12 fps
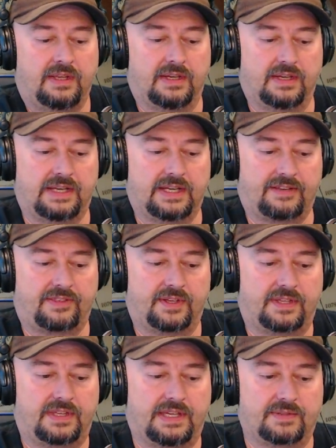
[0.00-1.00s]
Uh, and I
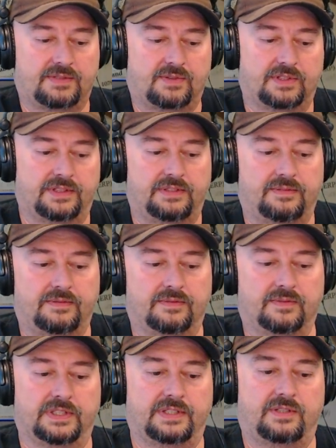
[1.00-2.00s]
thought that that was really,
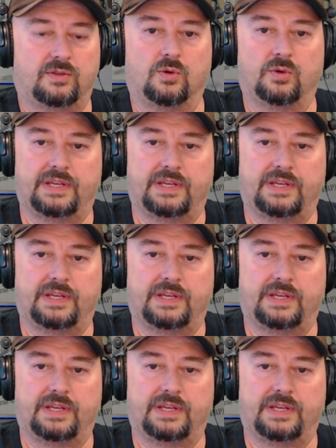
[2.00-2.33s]
really cool.